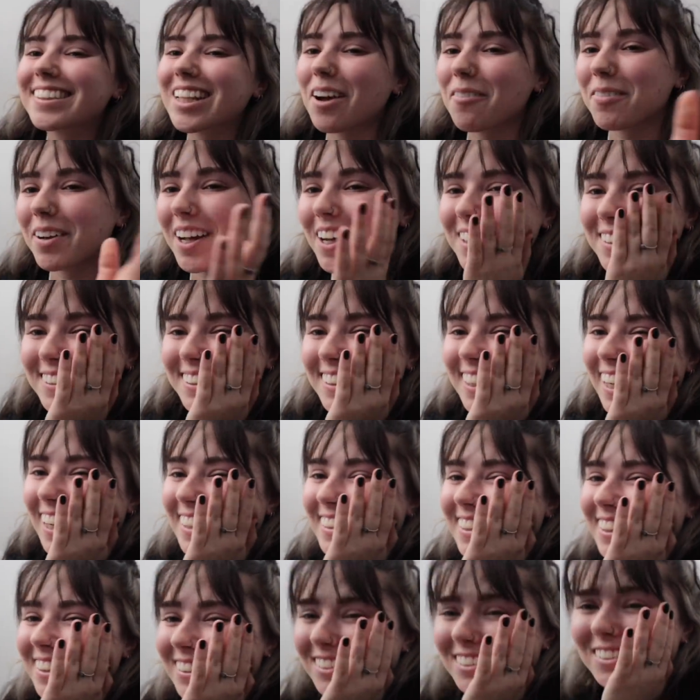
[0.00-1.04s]
Oh my gosh,
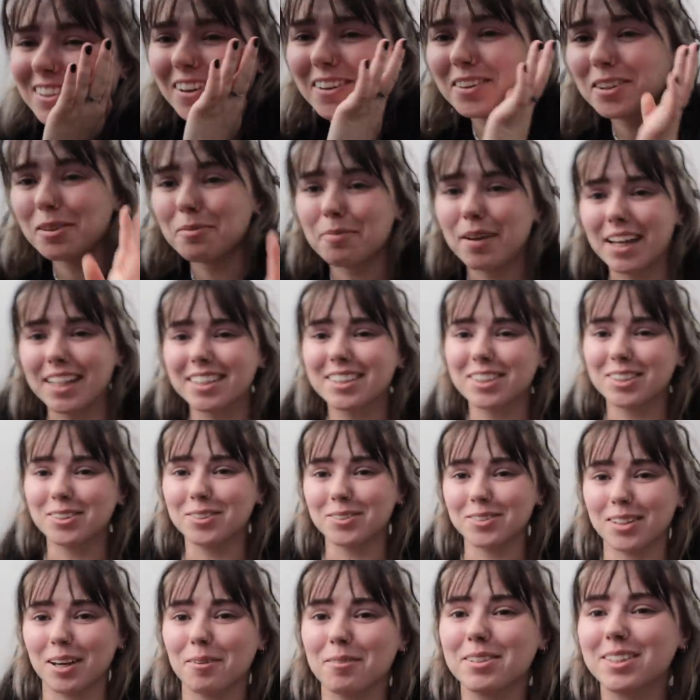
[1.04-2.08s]
guys, I just got the best
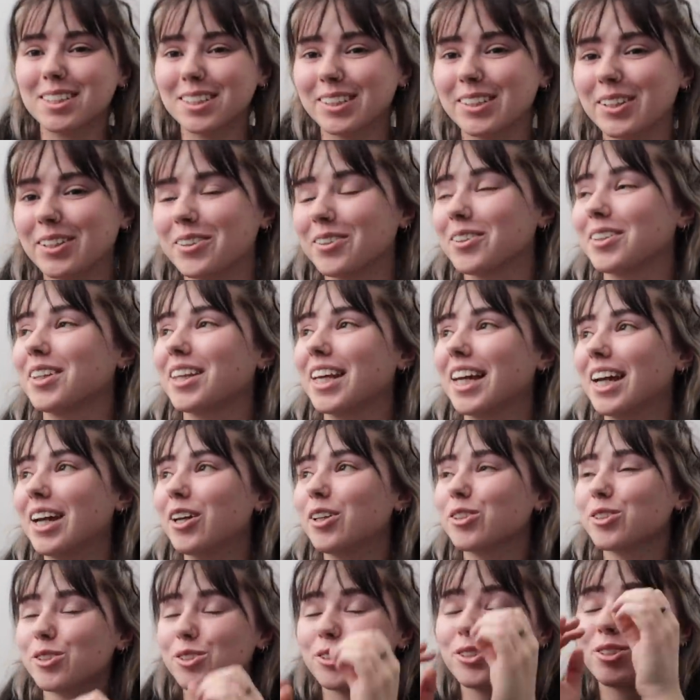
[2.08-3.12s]
news. I was literally
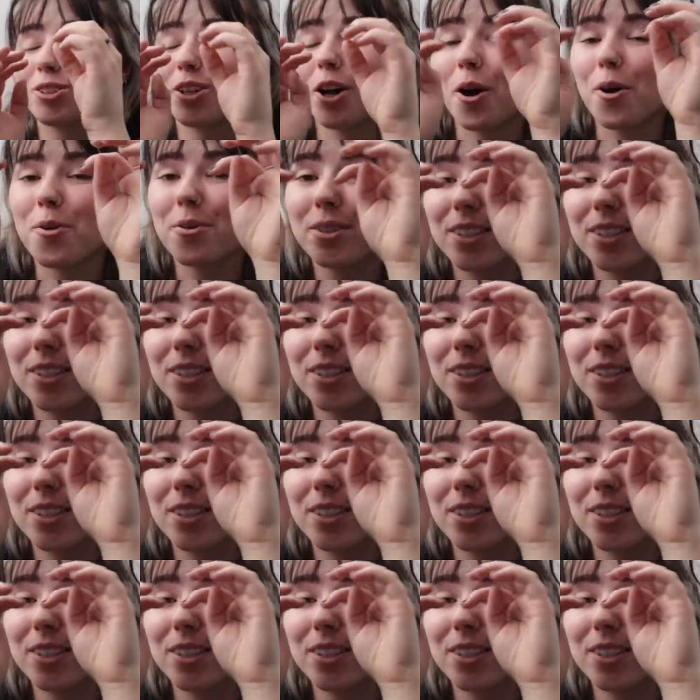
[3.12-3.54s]
so